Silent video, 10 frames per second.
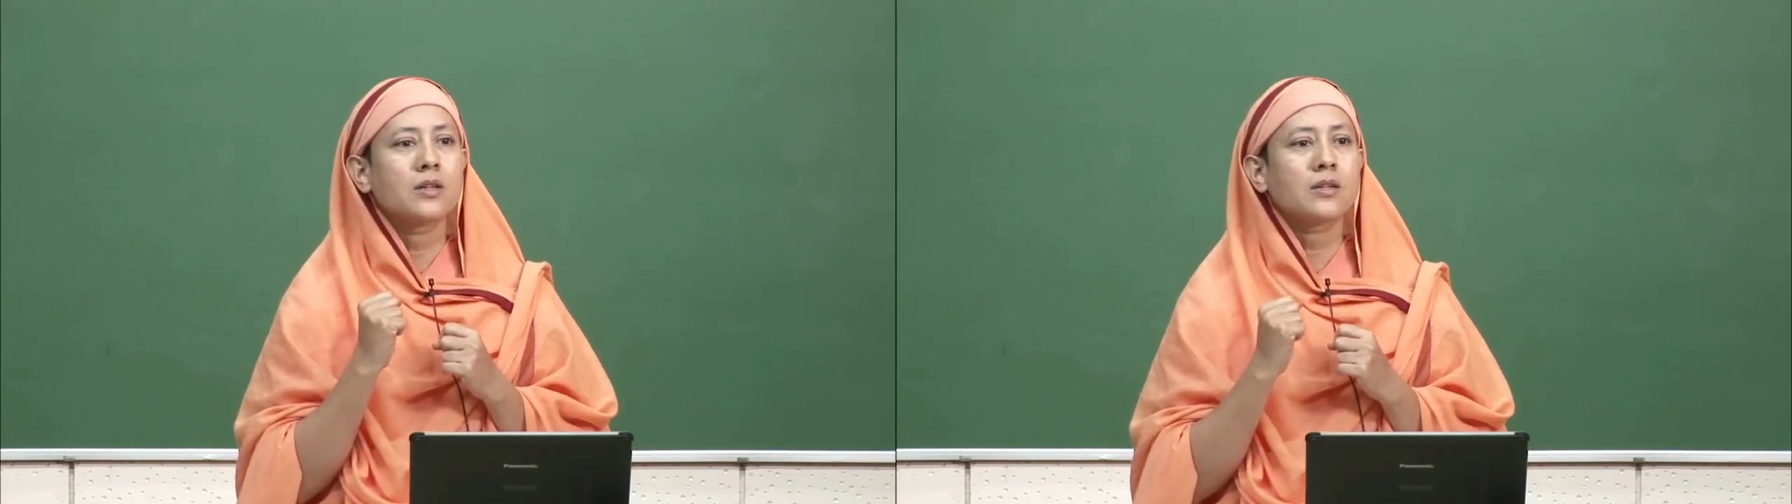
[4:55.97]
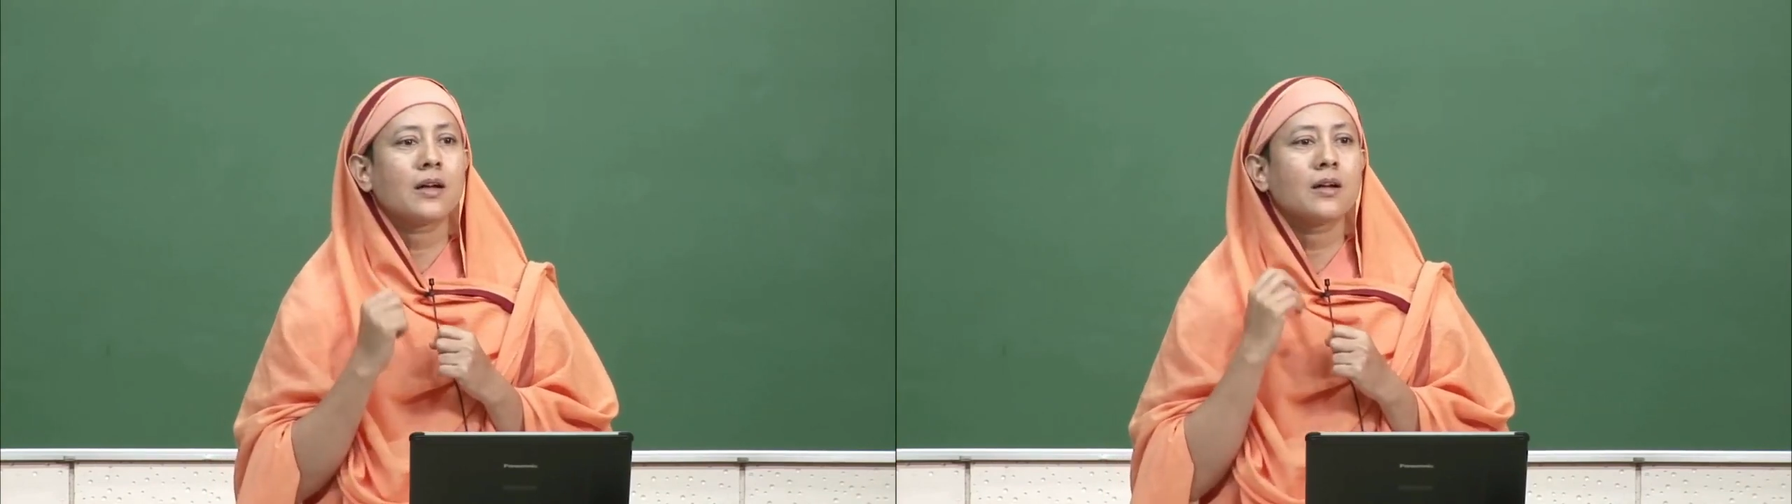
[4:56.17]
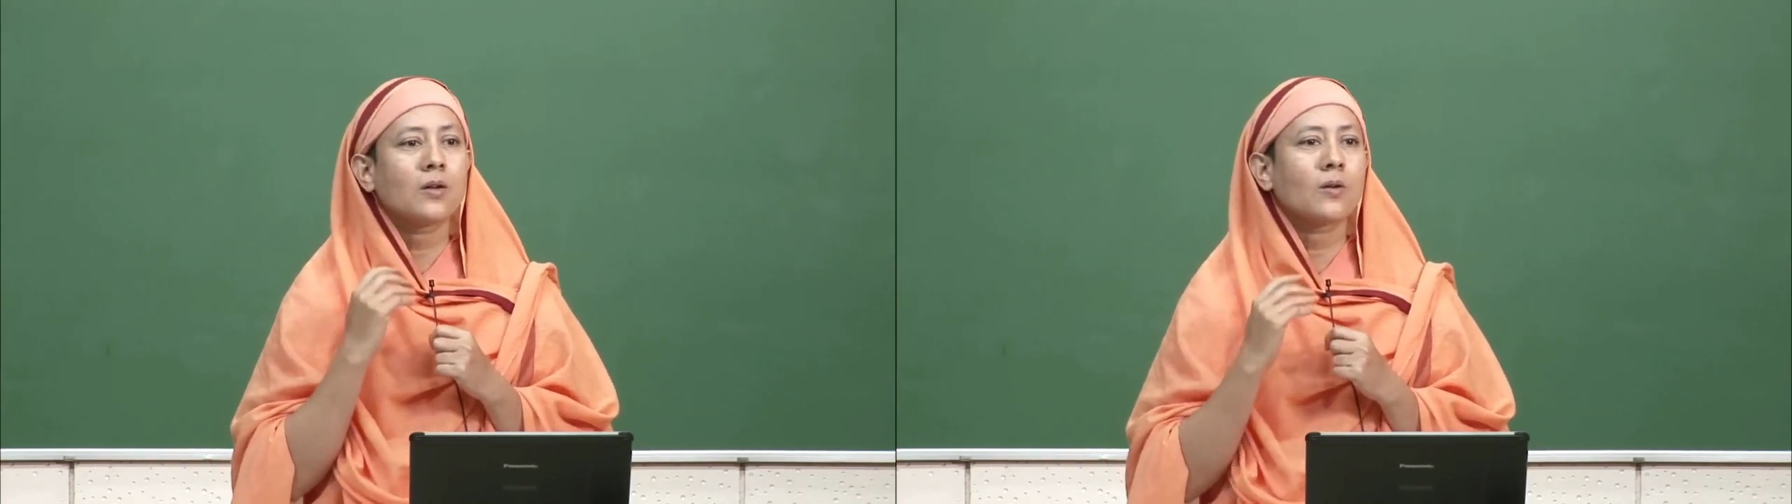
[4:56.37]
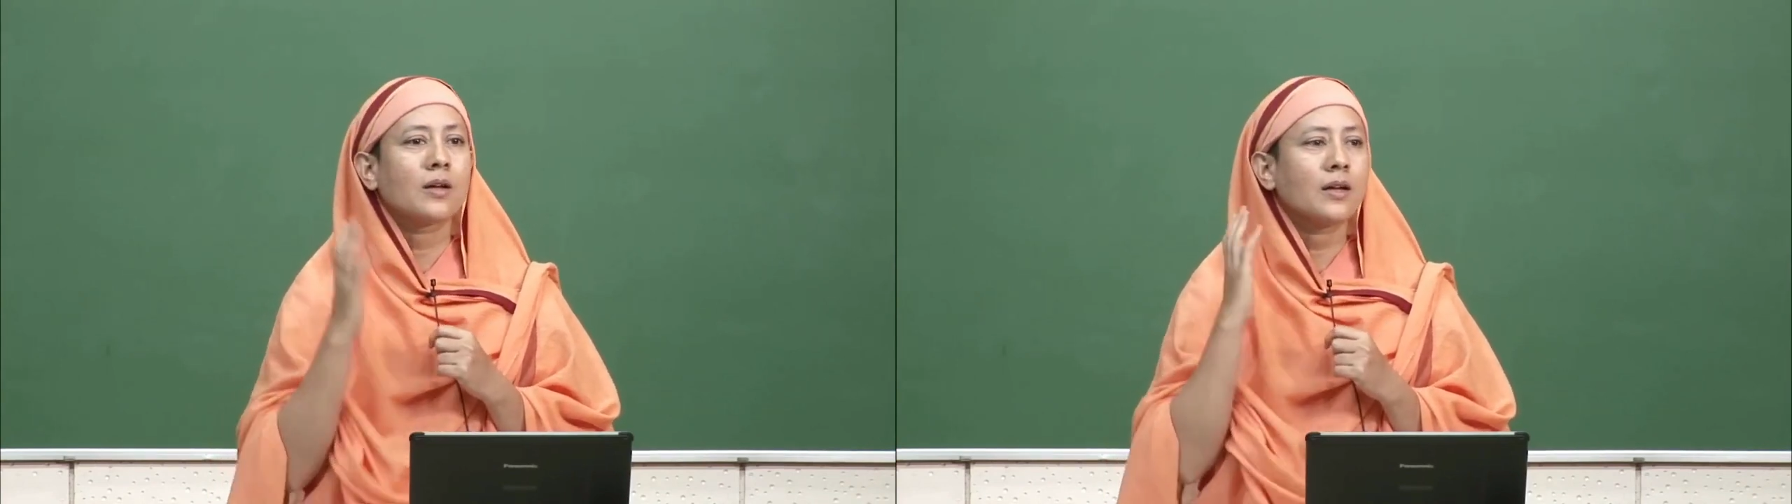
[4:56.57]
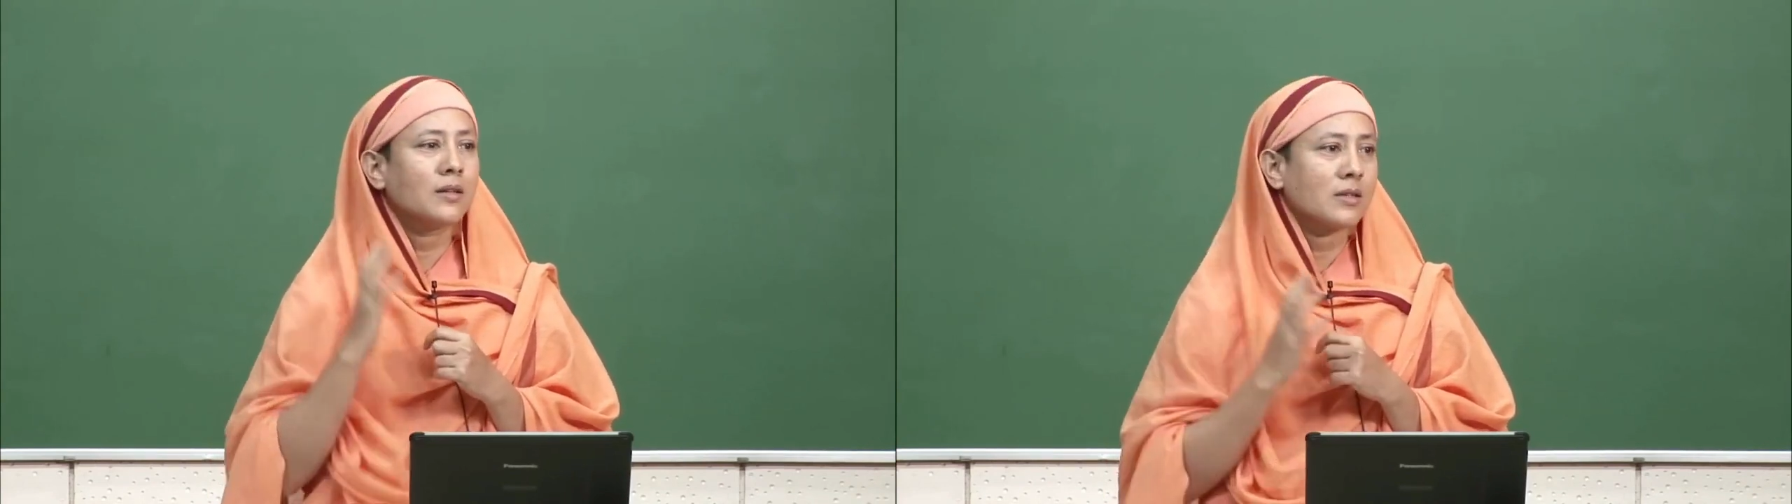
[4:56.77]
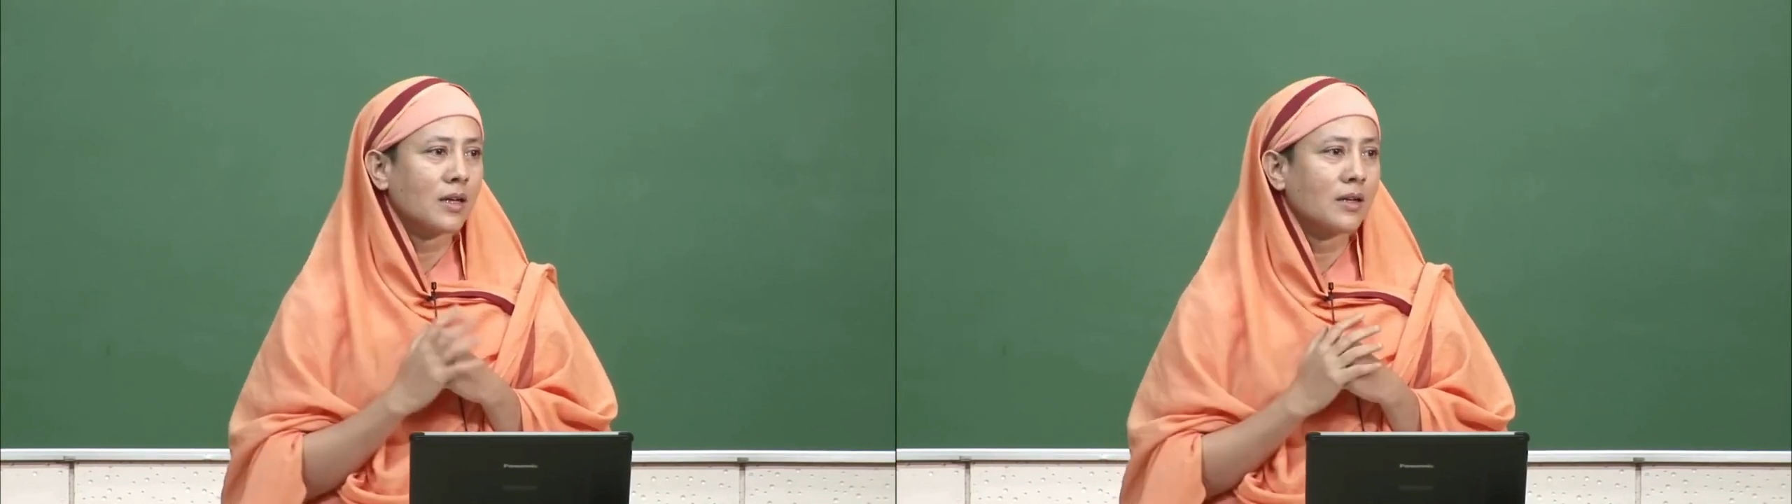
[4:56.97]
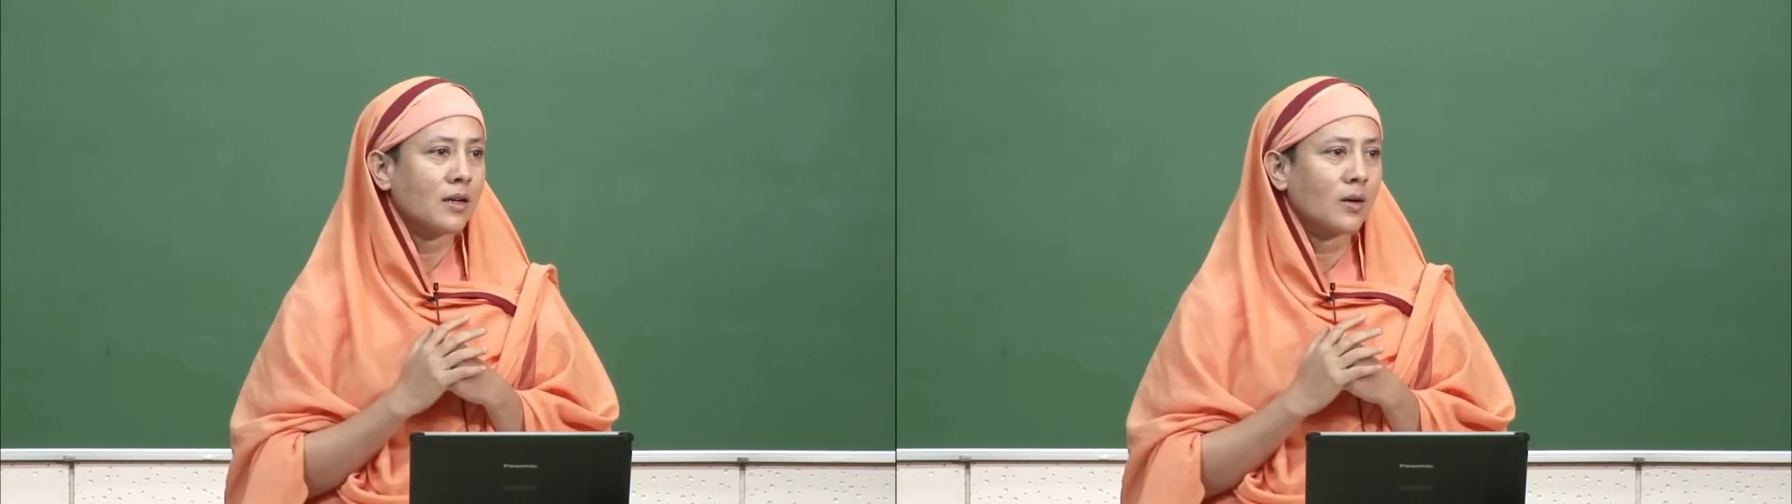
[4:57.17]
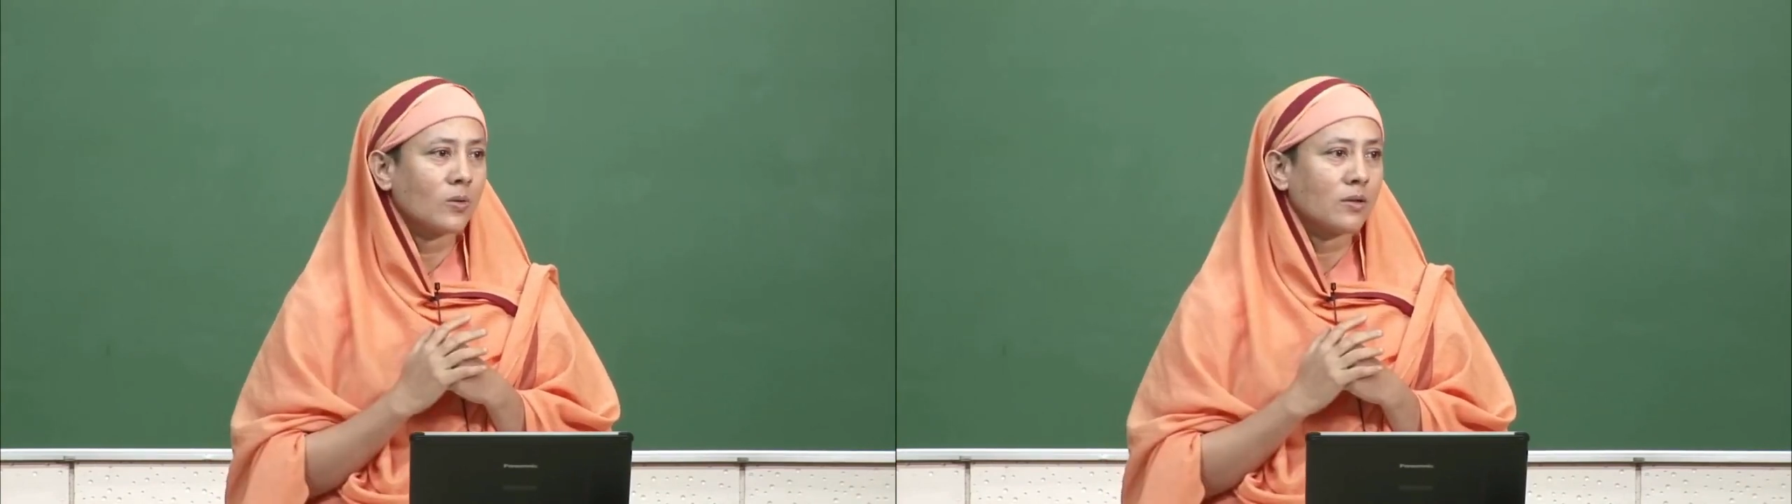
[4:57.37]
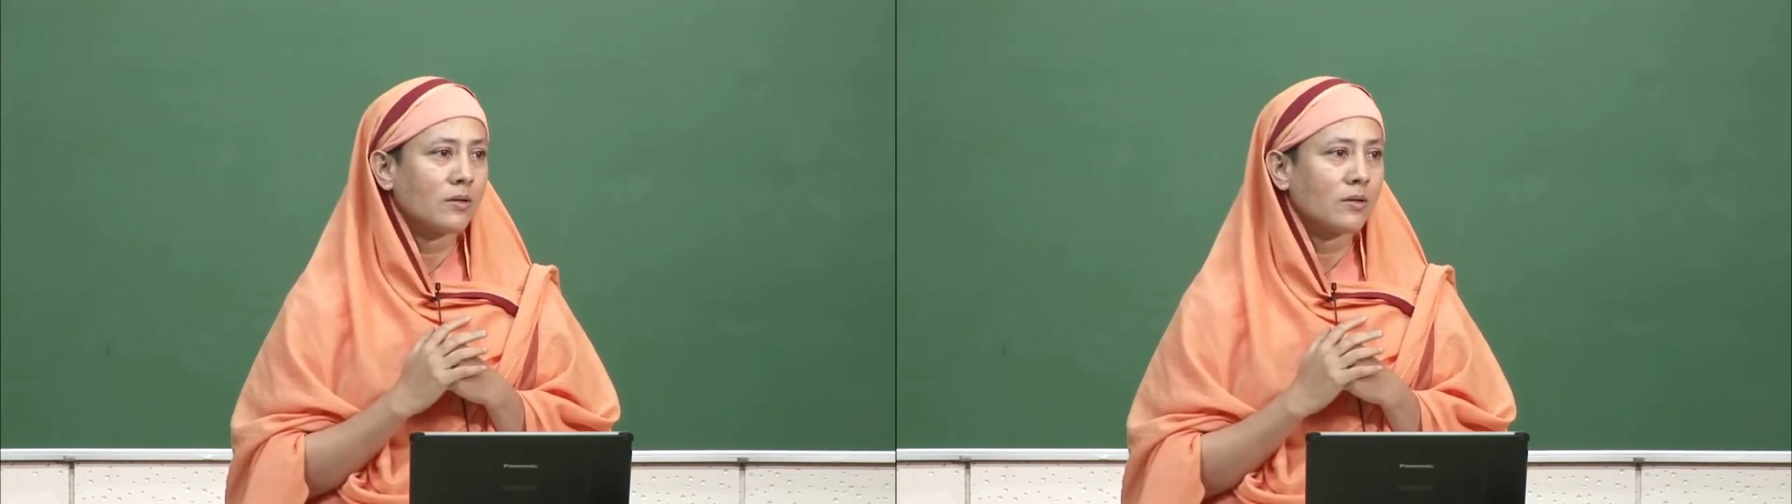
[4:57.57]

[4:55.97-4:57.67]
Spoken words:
tiger or kick the tiger out.